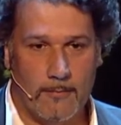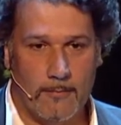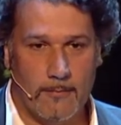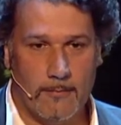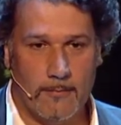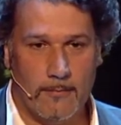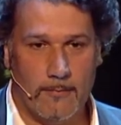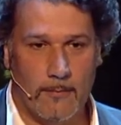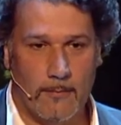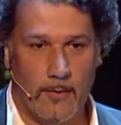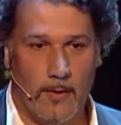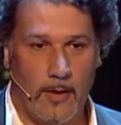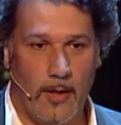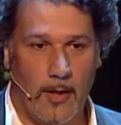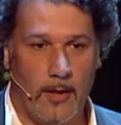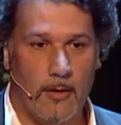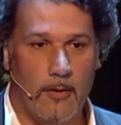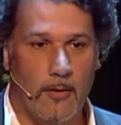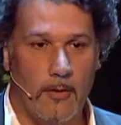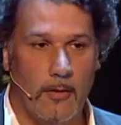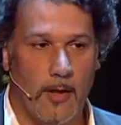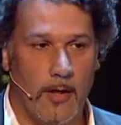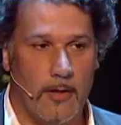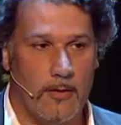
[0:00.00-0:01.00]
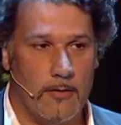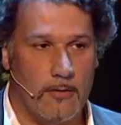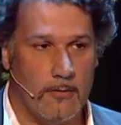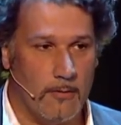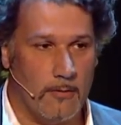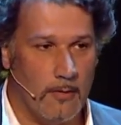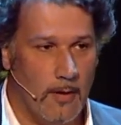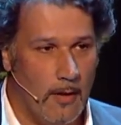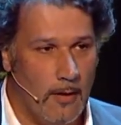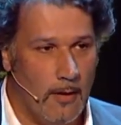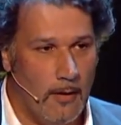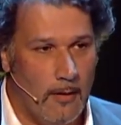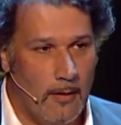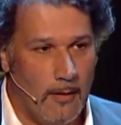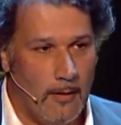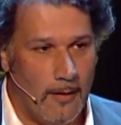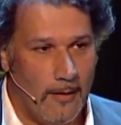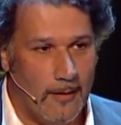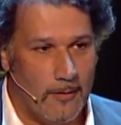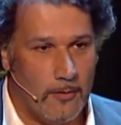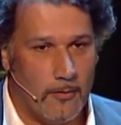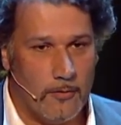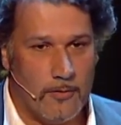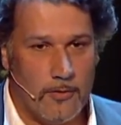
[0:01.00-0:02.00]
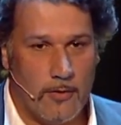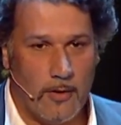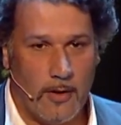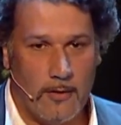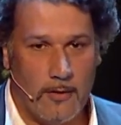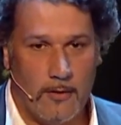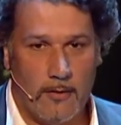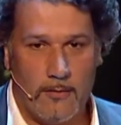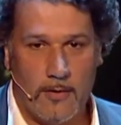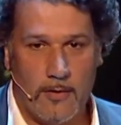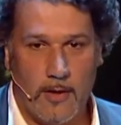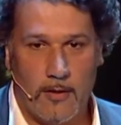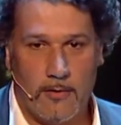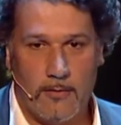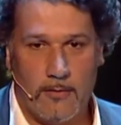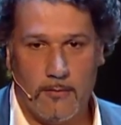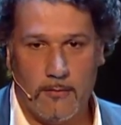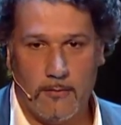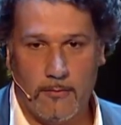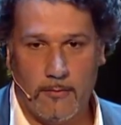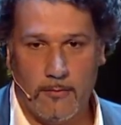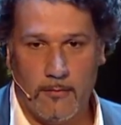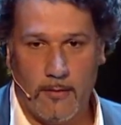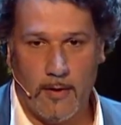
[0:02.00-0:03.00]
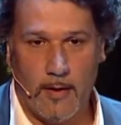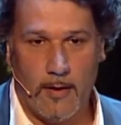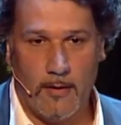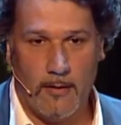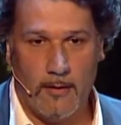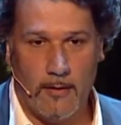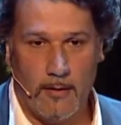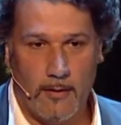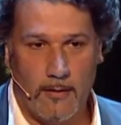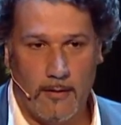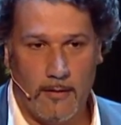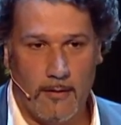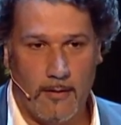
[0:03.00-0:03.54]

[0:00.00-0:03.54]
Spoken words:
really encourage you to join the session on Friday,